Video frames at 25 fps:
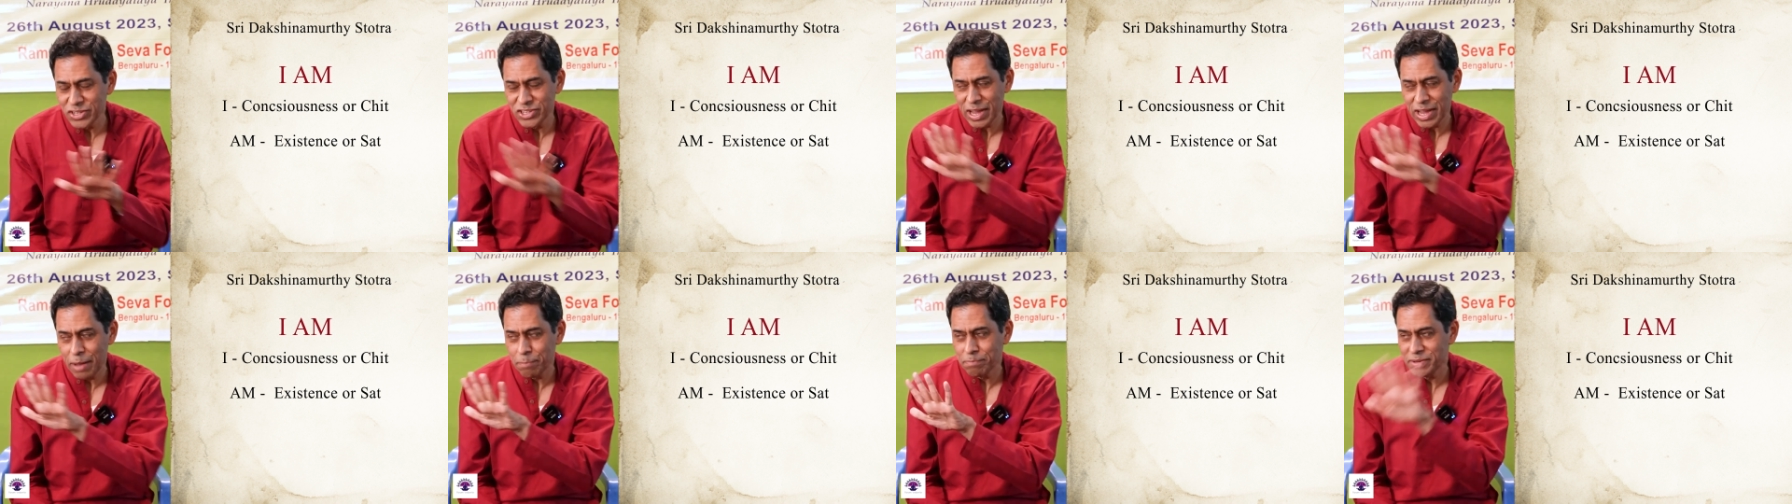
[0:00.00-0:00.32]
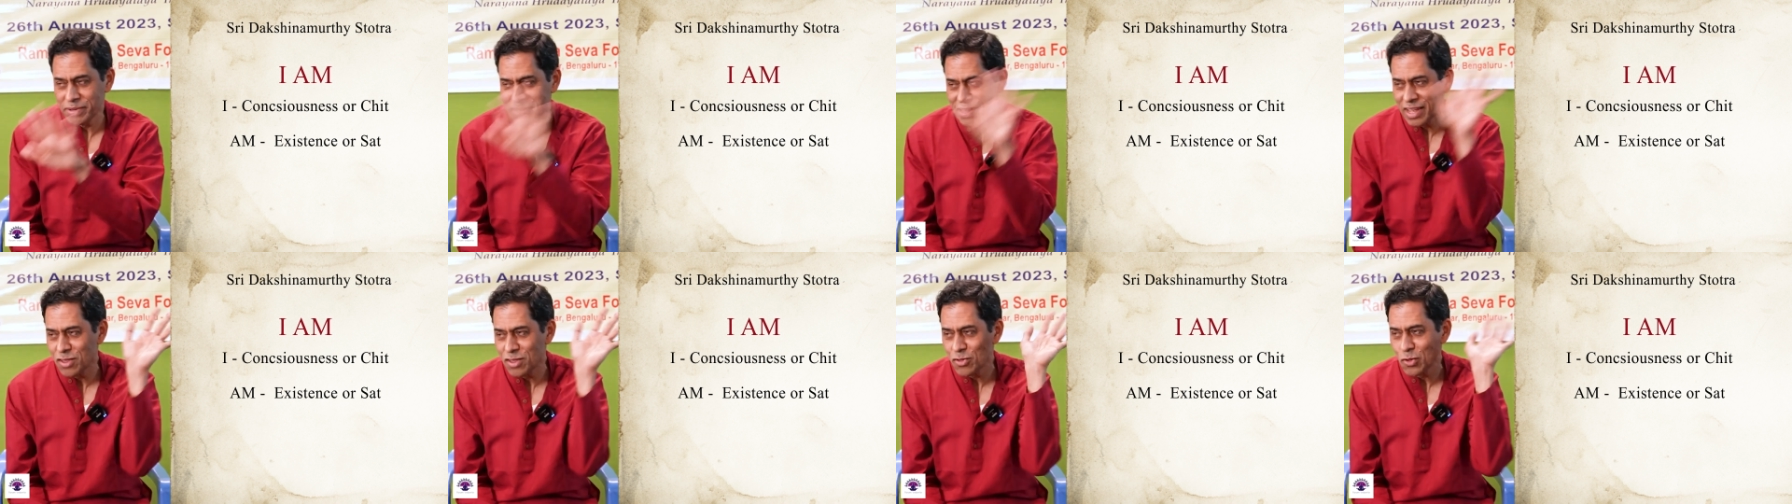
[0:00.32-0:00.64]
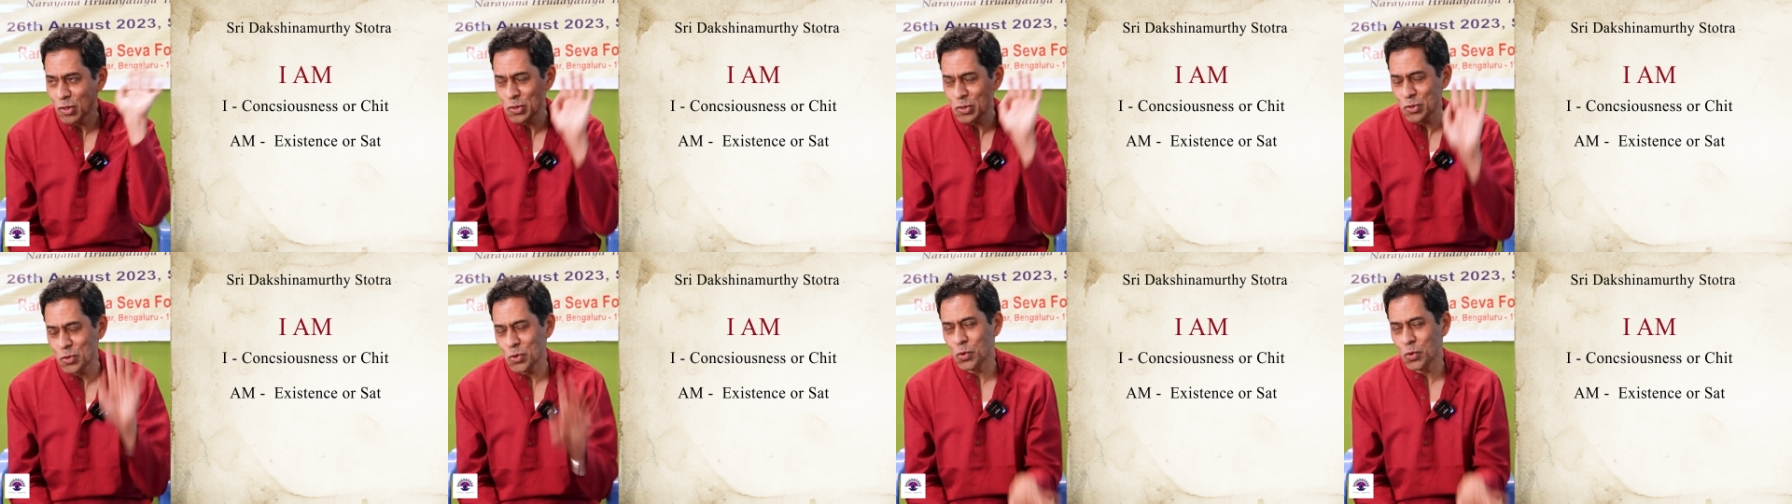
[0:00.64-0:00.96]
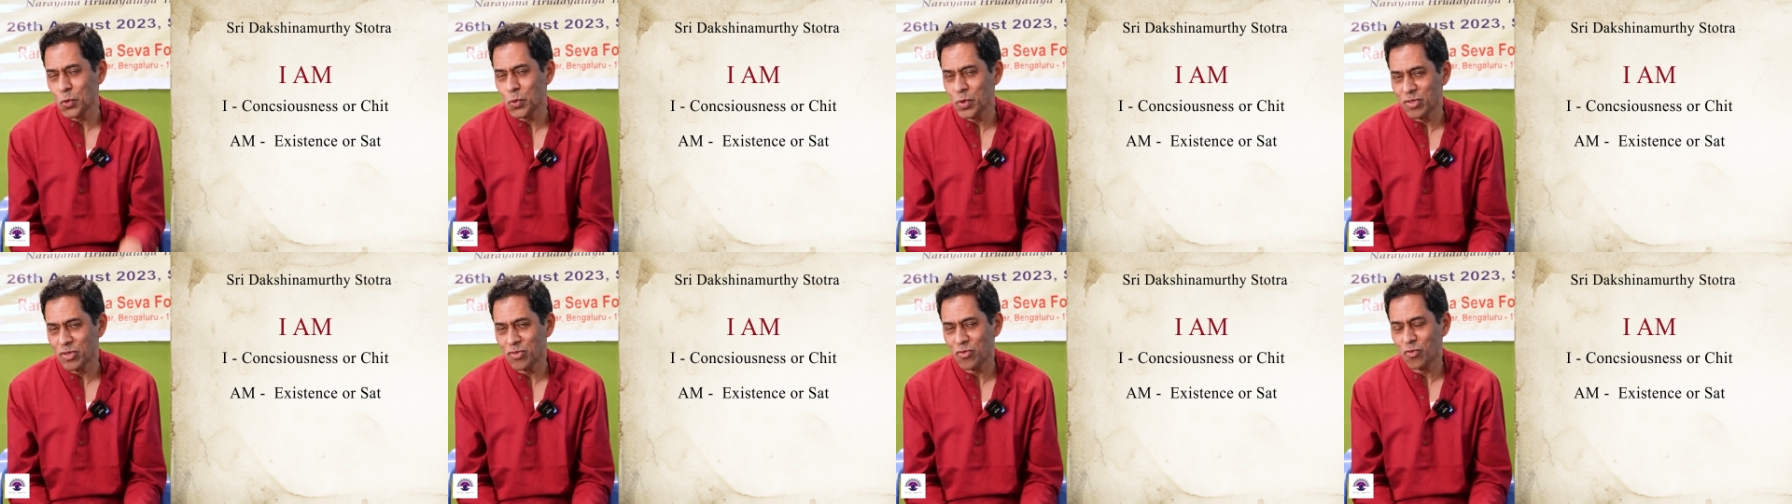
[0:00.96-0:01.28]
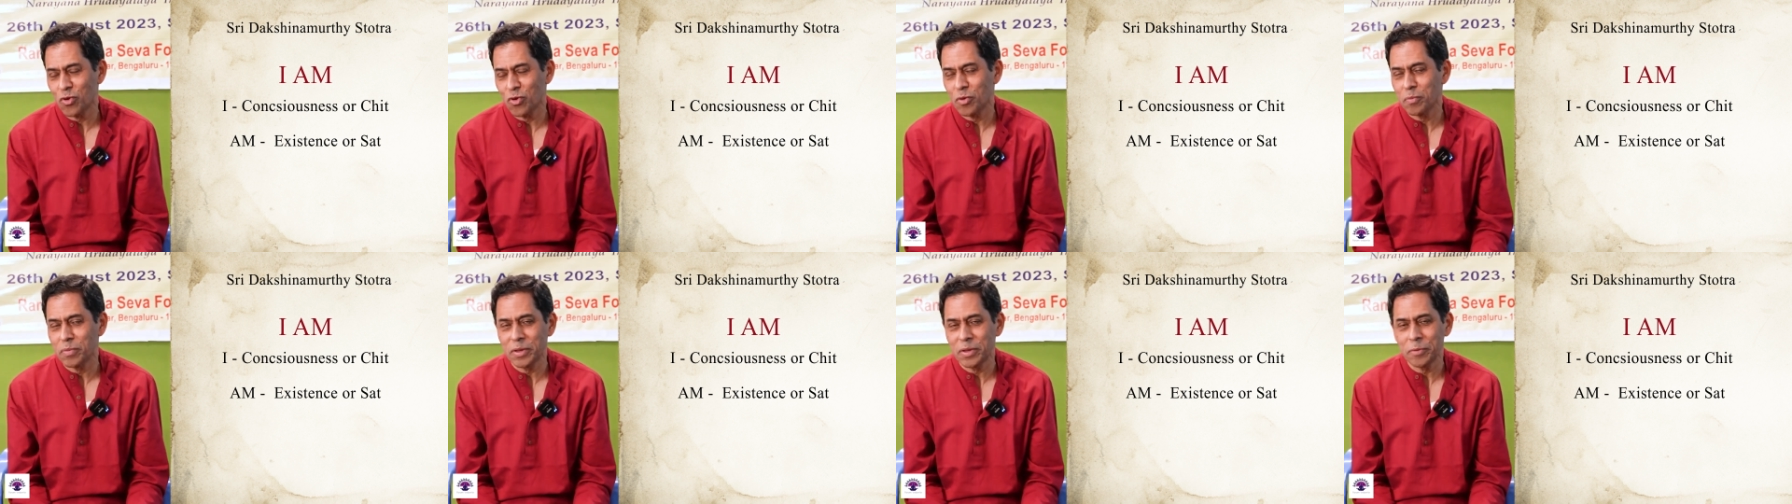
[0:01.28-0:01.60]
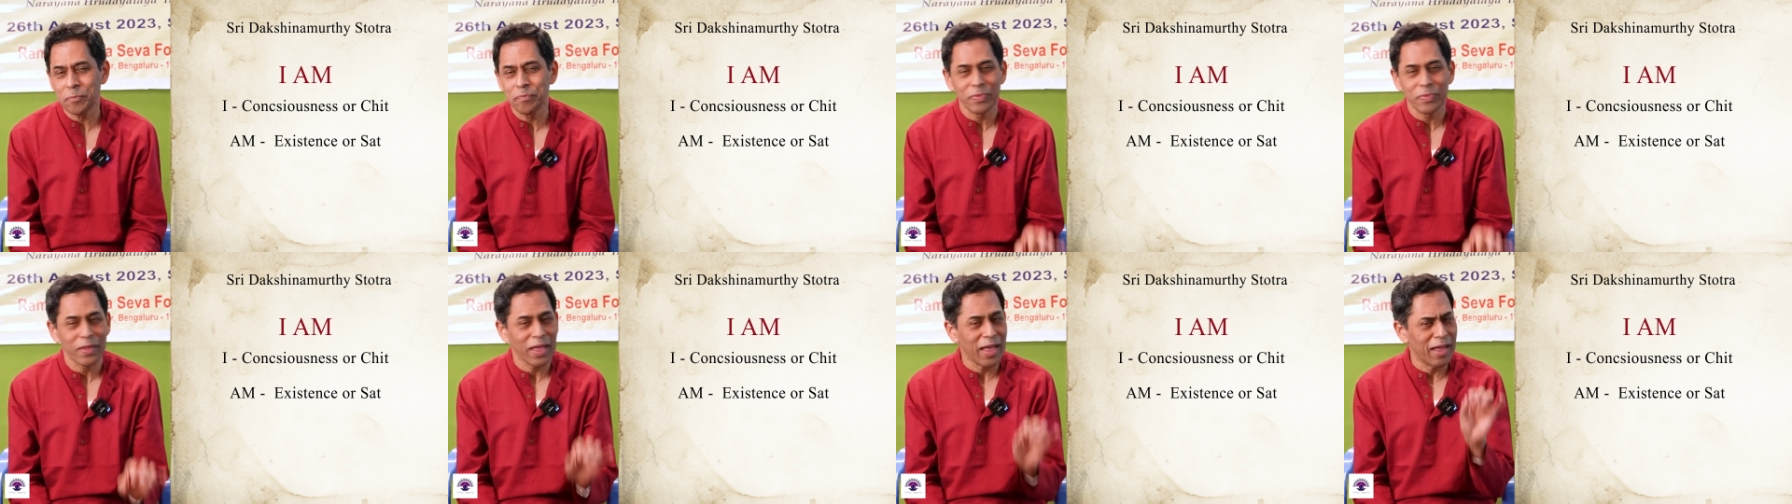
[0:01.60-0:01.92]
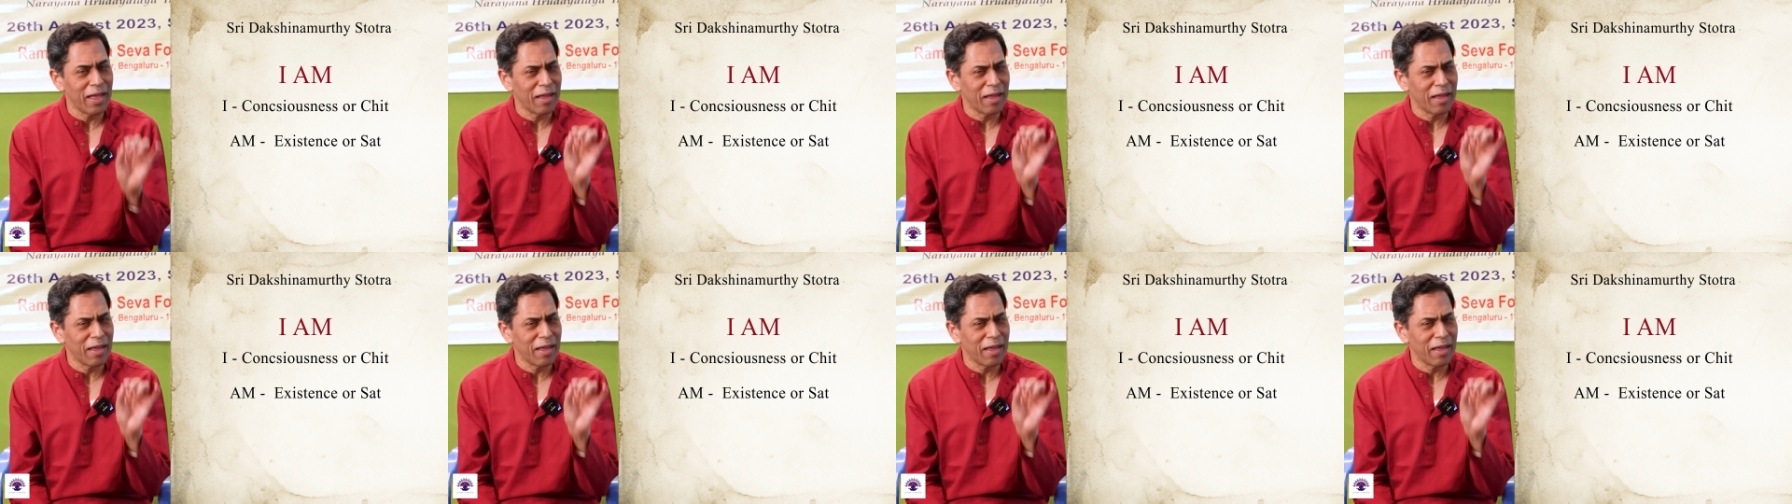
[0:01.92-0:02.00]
chapter that is also quiz for me.